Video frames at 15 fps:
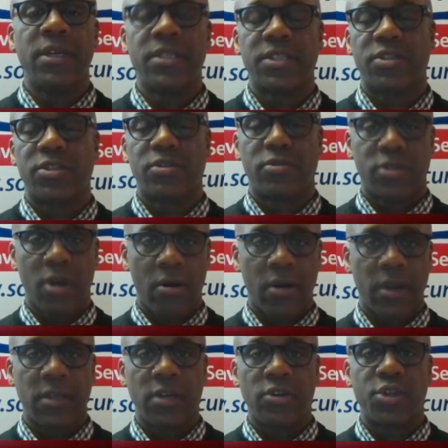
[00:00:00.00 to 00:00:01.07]
is
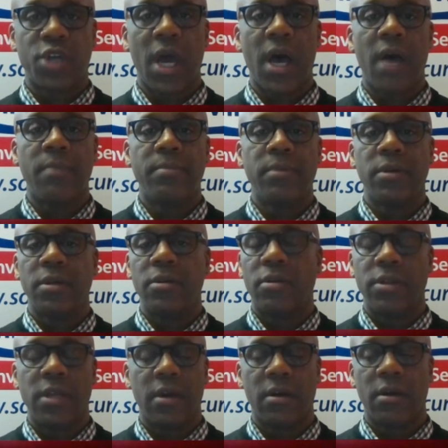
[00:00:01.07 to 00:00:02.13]
starting their job, you
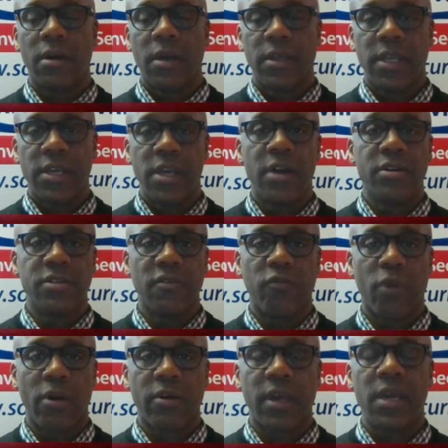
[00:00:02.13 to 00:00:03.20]
know, their the years of
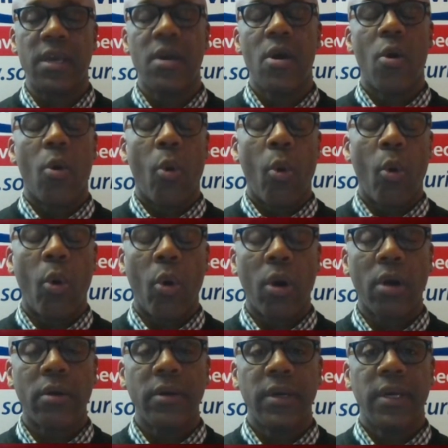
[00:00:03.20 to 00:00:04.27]
working,
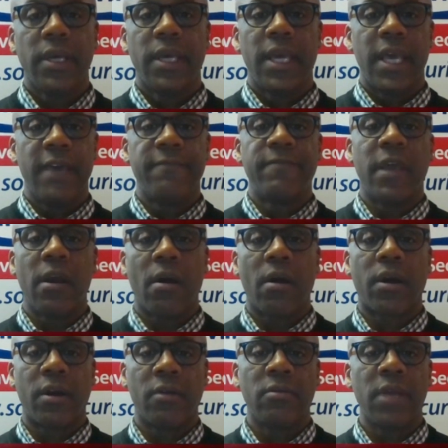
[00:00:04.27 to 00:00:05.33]
or if they are
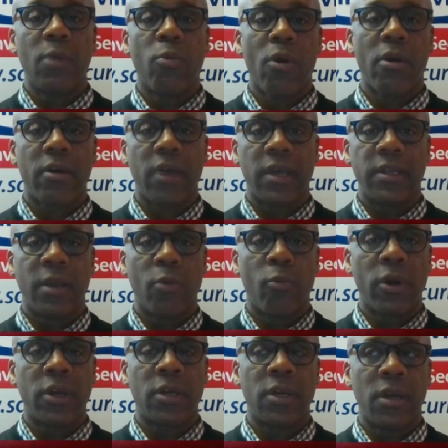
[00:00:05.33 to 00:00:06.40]
currently working and they're
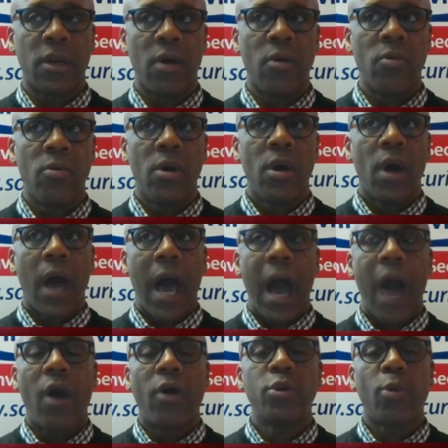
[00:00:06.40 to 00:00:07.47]
wanting to know,
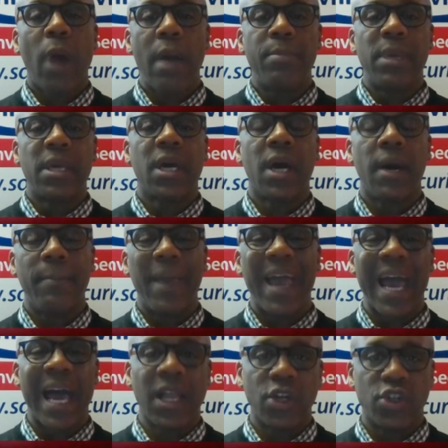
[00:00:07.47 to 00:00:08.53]
how do I become
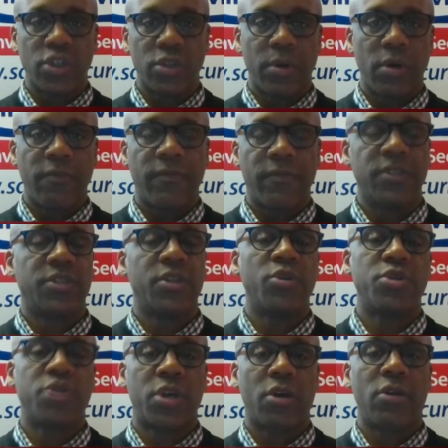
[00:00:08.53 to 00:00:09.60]
eligible for Social
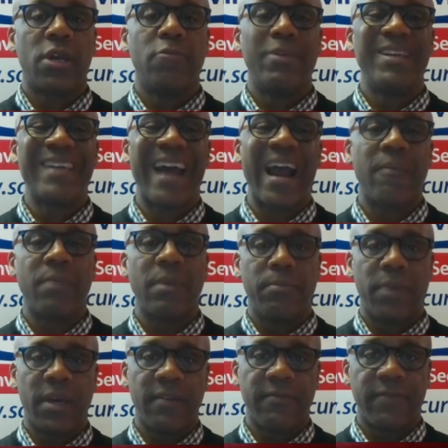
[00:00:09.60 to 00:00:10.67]
Security retirement
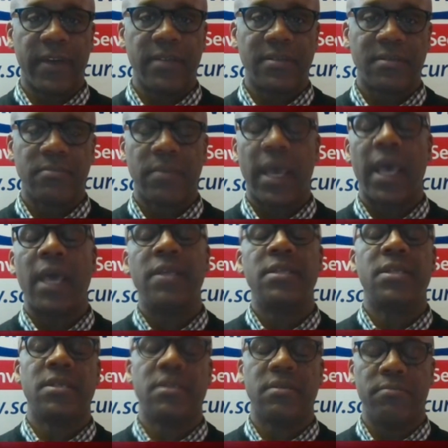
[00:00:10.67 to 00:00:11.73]
benefits and
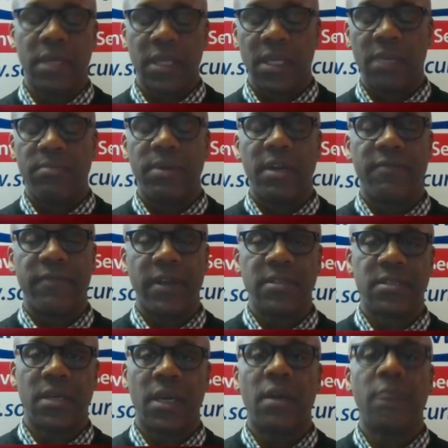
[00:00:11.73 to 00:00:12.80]
disability
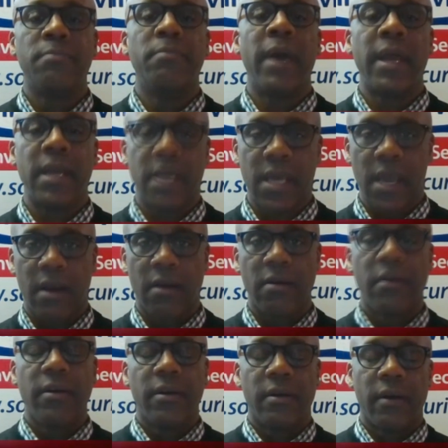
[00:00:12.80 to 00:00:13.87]
benefits and Medicare?
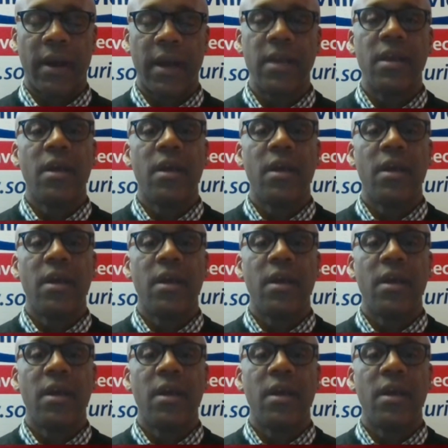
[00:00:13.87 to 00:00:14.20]
All right.